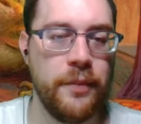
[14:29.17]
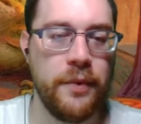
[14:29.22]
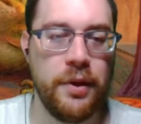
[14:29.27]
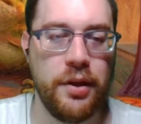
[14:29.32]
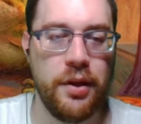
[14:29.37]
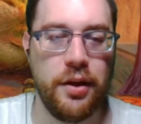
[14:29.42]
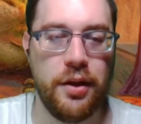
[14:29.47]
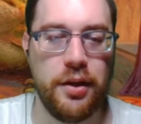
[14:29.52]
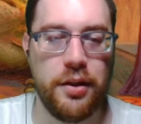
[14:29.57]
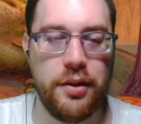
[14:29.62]

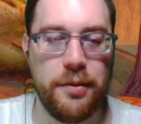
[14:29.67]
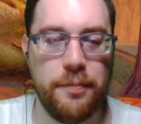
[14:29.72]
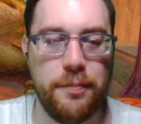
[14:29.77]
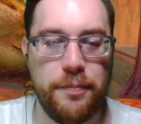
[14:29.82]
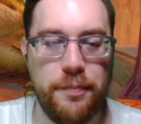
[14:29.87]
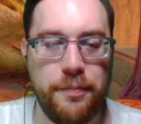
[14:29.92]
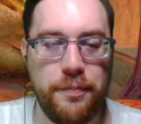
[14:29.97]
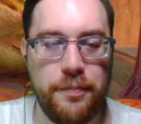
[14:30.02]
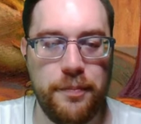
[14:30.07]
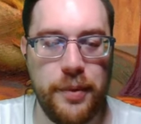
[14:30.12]
The
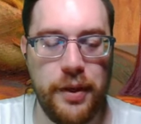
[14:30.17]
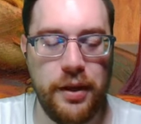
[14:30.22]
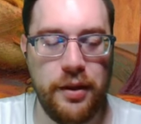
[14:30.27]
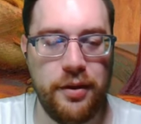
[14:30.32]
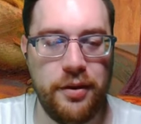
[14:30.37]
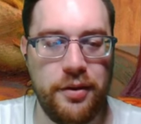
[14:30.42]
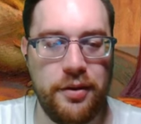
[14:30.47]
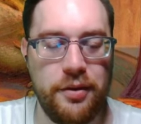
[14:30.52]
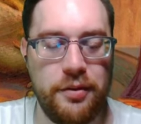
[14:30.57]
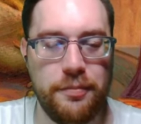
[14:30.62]

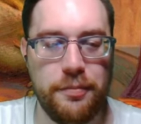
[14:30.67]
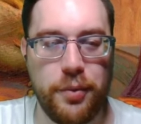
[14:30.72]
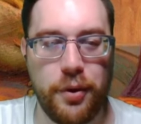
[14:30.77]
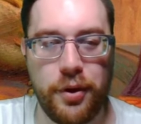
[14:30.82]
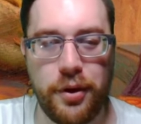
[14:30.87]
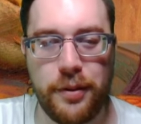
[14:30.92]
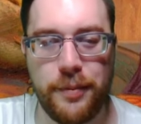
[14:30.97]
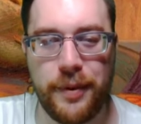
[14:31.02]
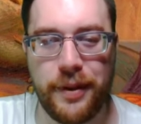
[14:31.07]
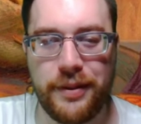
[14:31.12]
big
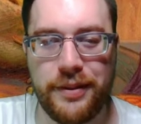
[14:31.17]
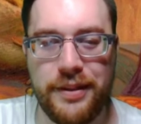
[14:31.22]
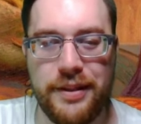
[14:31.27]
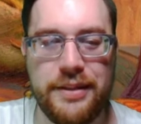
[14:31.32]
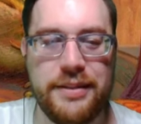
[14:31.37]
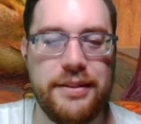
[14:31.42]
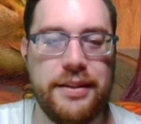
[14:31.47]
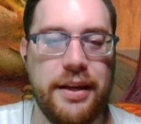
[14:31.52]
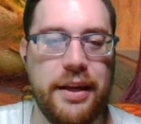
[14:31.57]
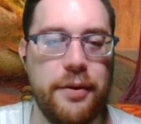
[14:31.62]
part about
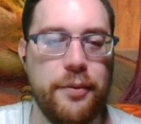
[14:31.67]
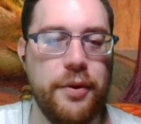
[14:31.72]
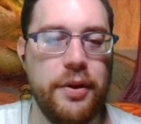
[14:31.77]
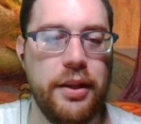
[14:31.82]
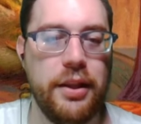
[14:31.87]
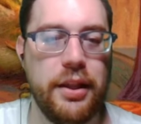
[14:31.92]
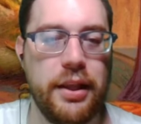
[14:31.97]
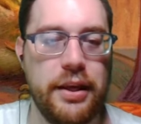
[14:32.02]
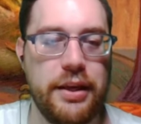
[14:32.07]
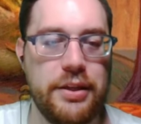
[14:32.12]
this that I really
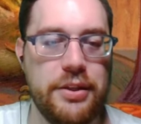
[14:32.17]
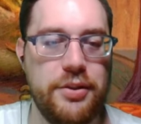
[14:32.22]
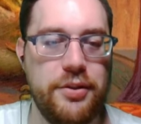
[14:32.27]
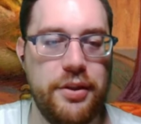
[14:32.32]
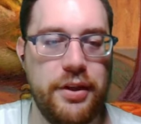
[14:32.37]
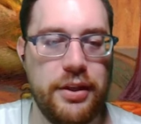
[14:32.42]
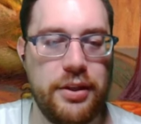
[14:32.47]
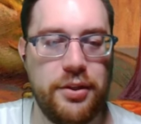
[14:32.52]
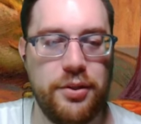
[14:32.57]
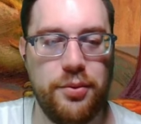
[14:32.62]
like is you
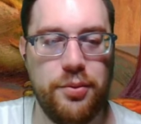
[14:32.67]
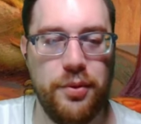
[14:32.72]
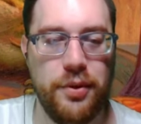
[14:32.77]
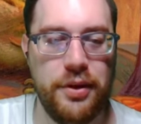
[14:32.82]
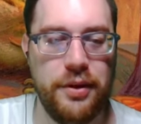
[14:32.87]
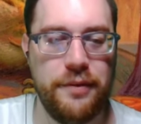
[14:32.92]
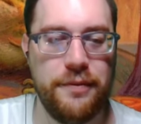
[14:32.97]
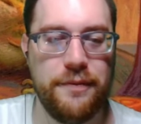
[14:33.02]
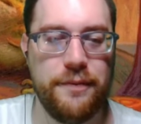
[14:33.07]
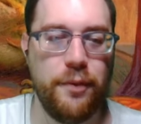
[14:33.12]
get
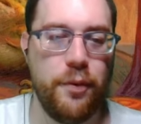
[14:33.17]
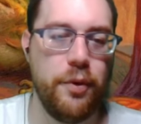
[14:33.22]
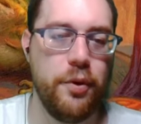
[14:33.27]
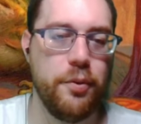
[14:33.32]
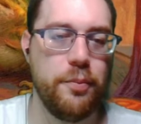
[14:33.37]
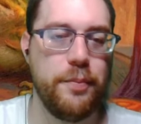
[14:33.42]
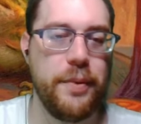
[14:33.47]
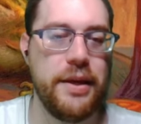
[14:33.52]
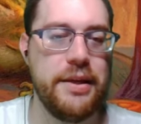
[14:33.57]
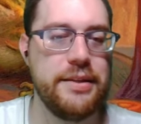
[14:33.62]
20 foil
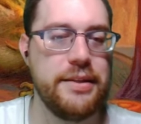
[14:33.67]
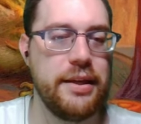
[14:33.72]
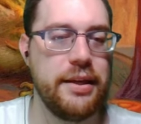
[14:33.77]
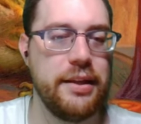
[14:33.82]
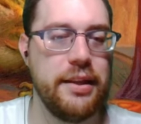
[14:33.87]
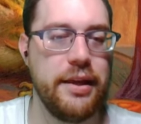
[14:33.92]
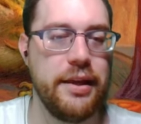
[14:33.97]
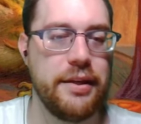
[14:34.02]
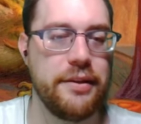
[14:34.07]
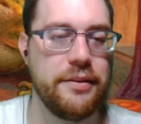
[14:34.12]
basic
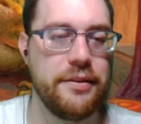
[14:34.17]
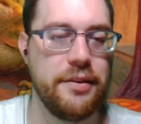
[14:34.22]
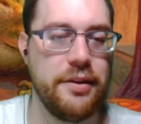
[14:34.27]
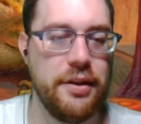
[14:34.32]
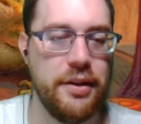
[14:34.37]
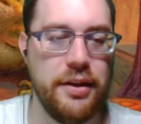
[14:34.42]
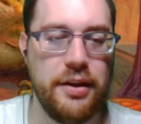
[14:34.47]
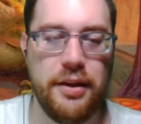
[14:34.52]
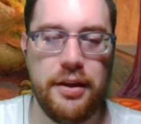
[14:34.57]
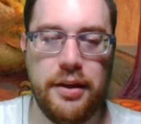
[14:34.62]
lands.
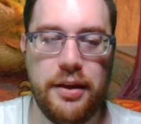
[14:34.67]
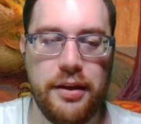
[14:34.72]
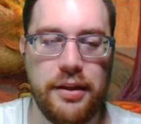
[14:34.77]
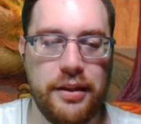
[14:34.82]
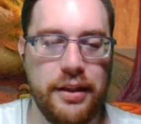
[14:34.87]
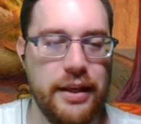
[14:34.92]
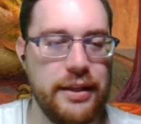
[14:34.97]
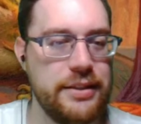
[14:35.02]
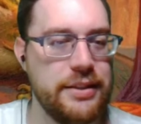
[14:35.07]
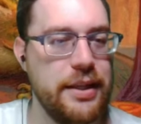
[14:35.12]

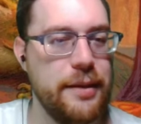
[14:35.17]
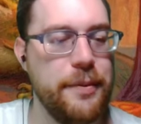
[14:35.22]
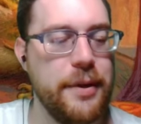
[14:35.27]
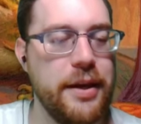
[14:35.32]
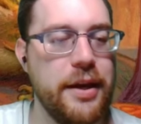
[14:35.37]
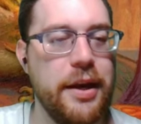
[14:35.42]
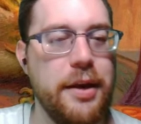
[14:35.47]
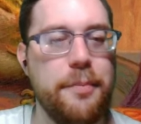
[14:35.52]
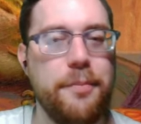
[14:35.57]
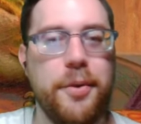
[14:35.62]
Last time I
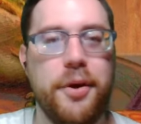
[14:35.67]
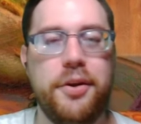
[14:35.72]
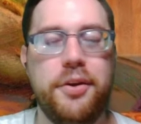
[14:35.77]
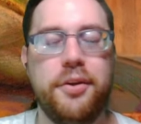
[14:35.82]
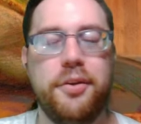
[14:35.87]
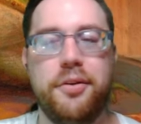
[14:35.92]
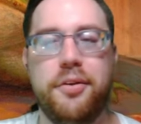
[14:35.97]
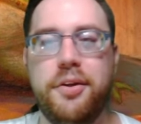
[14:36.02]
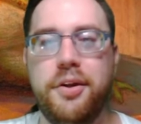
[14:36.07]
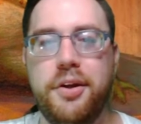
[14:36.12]
got a
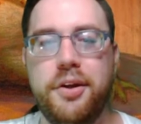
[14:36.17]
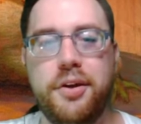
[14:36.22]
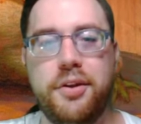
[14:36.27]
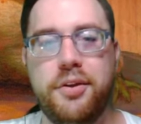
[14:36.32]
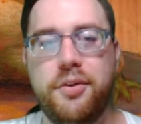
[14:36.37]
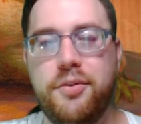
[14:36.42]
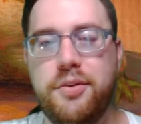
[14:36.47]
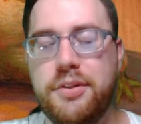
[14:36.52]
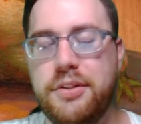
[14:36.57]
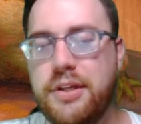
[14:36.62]
bundle,
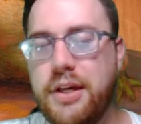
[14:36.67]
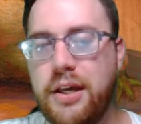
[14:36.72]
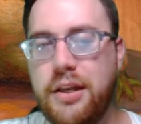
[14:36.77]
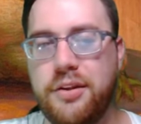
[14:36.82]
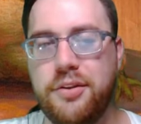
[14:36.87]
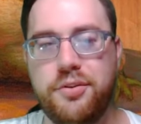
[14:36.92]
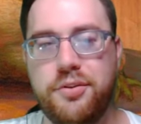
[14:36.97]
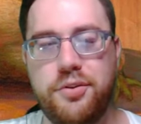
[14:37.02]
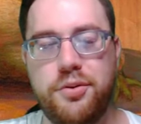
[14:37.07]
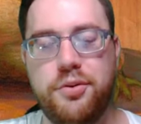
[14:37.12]
you just got
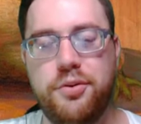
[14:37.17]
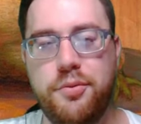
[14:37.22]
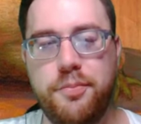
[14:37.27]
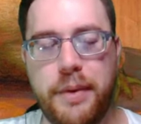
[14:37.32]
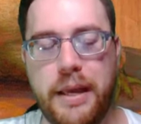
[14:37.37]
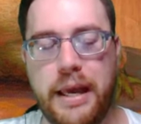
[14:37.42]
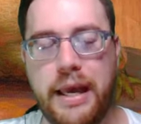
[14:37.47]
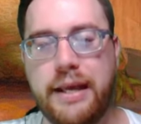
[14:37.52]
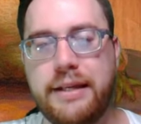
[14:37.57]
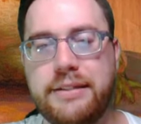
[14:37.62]
2
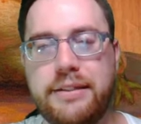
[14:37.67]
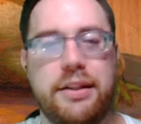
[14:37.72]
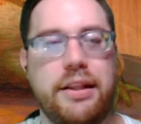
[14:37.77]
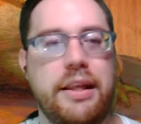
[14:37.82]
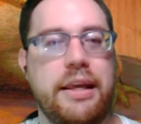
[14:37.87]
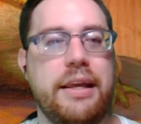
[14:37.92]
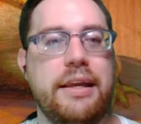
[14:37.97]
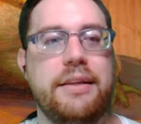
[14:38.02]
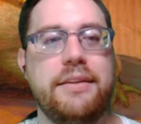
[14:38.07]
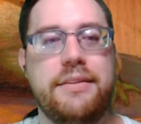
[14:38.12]
packs of
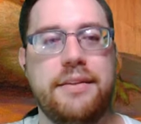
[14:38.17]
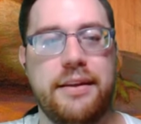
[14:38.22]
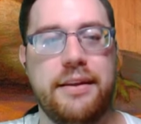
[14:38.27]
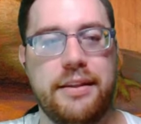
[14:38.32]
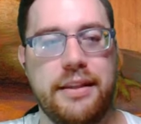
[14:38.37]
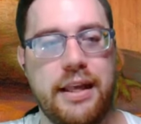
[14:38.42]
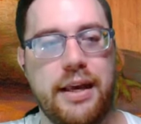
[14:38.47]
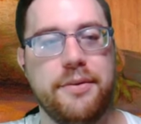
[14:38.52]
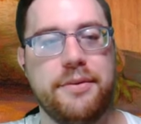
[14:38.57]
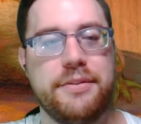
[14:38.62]
lands and
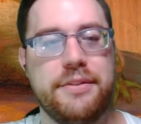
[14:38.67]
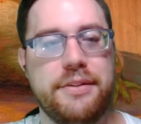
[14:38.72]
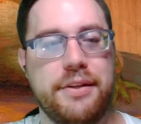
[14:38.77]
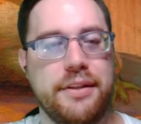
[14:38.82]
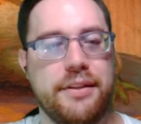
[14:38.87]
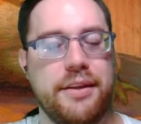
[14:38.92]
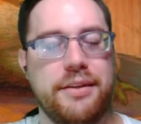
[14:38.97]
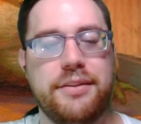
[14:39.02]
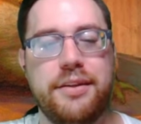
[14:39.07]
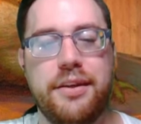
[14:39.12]
that was it.
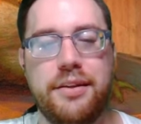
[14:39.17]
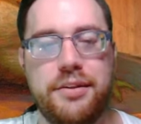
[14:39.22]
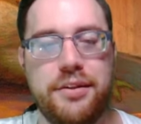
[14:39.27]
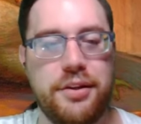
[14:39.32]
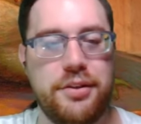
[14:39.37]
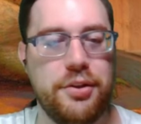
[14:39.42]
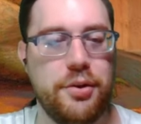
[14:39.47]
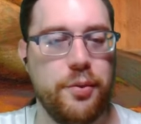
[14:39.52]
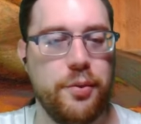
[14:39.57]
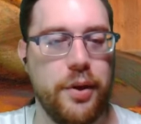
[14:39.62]
They send you
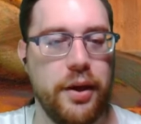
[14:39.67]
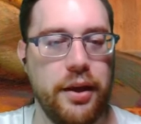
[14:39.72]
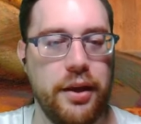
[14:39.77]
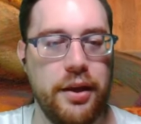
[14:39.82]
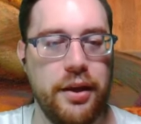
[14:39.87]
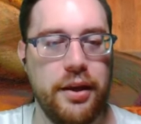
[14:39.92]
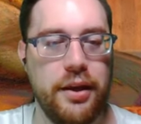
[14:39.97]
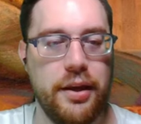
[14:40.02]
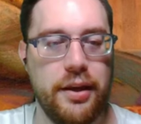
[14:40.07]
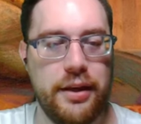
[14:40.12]
on your way.
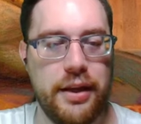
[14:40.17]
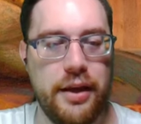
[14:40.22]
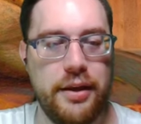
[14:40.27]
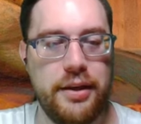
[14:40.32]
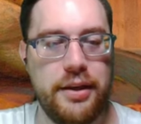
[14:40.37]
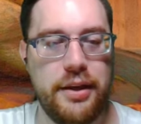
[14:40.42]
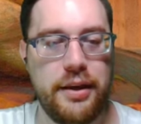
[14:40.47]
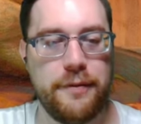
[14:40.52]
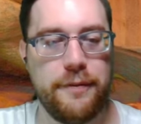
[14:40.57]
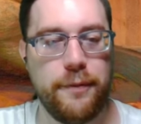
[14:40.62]
Now you
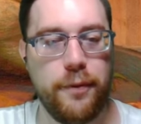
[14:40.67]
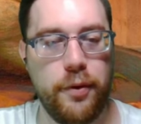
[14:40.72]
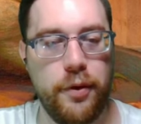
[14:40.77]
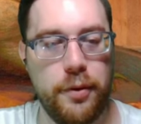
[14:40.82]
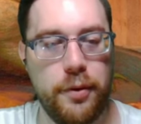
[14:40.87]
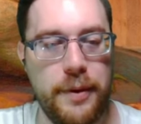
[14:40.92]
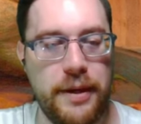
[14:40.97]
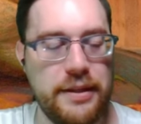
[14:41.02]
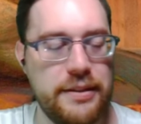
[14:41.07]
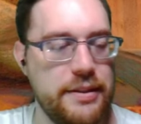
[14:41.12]
get foil
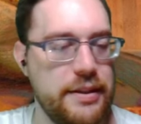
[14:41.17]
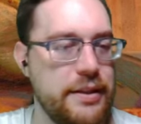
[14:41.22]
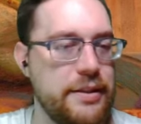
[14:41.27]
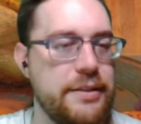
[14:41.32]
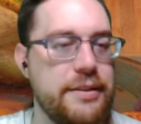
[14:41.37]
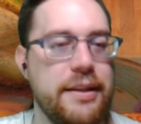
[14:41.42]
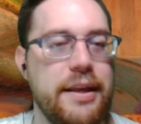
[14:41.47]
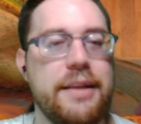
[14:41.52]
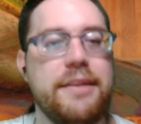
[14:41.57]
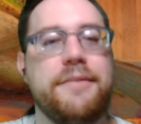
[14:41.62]
basics.
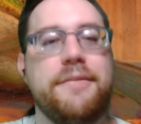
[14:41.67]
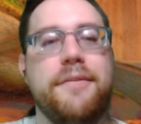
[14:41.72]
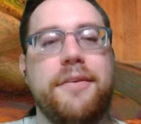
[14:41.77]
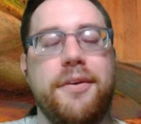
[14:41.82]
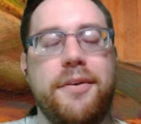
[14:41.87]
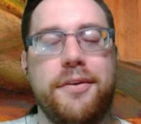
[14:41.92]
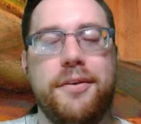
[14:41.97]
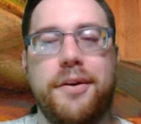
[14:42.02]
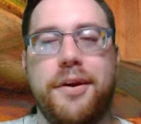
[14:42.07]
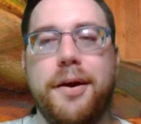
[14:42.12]
That's
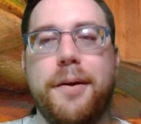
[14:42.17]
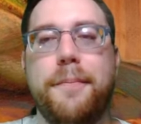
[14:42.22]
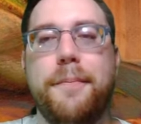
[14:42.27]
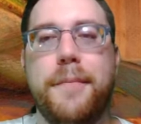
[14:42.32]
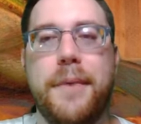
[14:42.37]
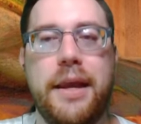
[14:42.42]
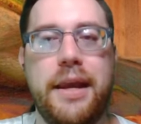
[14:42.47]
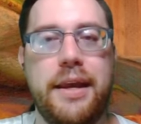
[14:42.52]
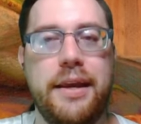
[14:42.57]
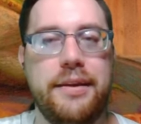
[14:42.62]

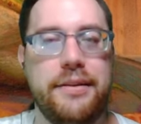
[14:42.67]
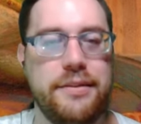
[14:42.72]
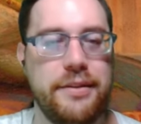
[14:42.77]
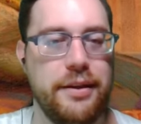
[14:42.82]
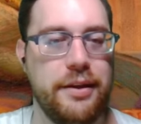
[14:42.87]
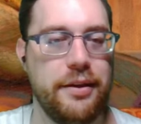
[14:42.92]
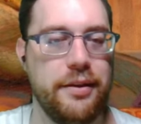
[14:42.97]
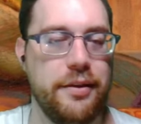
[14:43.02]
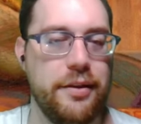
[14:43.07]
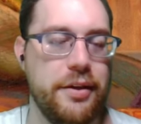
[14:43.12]

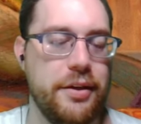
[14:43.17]
amazing.